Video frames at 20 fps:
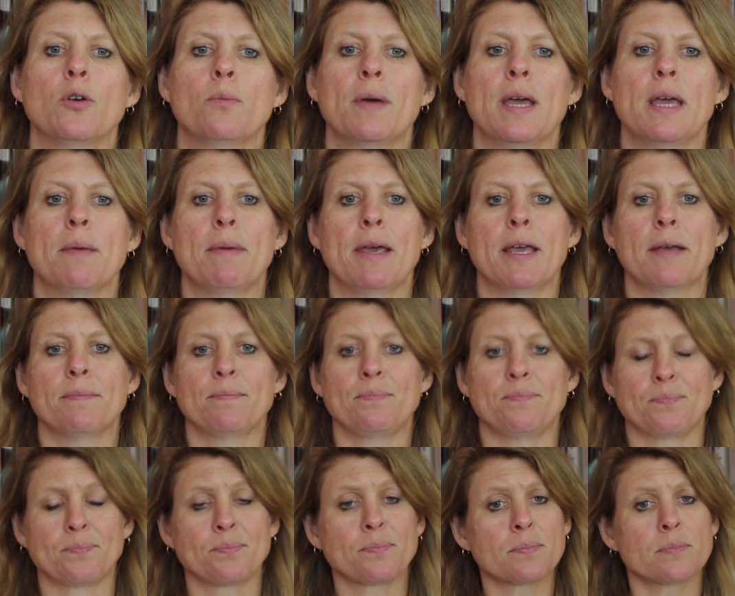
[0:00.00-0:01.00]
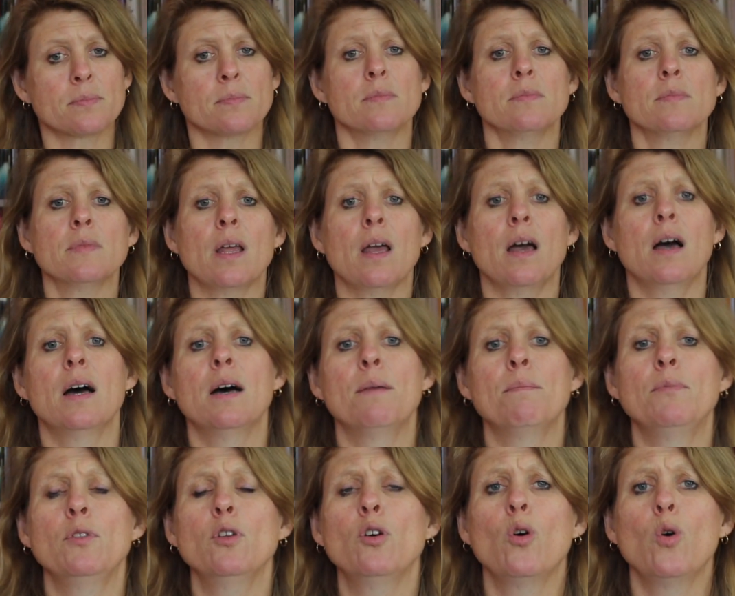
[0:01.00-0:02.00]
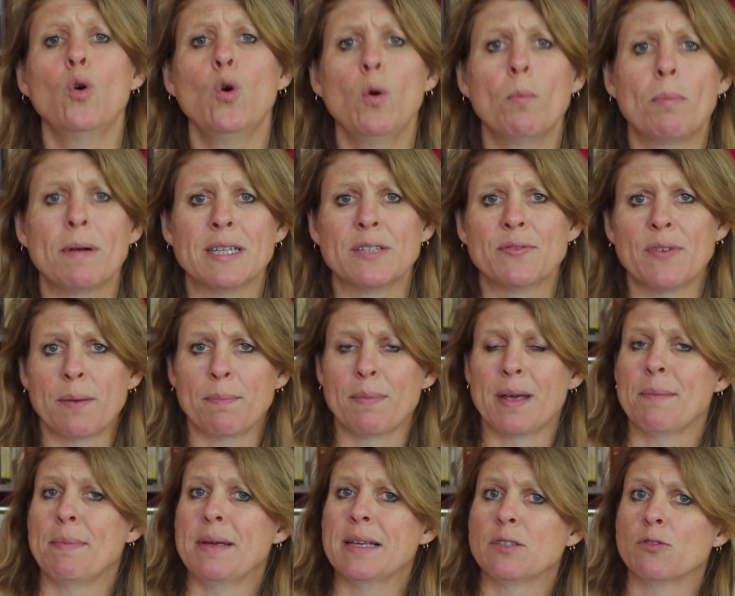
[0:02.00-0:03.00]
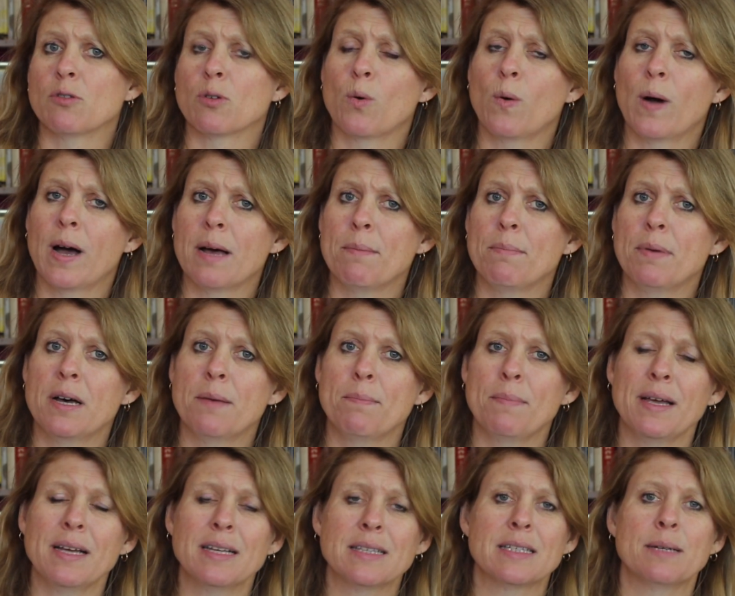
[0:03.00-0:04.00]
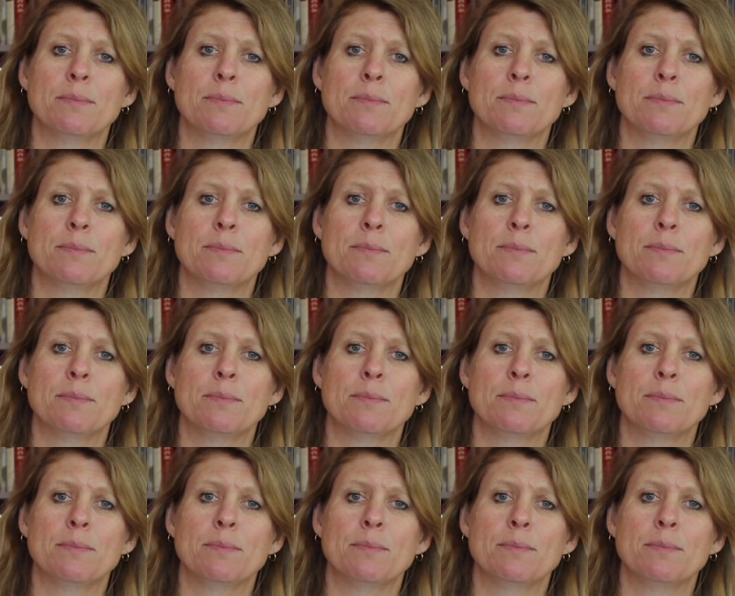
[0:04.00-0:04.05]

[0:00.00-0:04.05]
your baby. Not all breastfed babies require burping.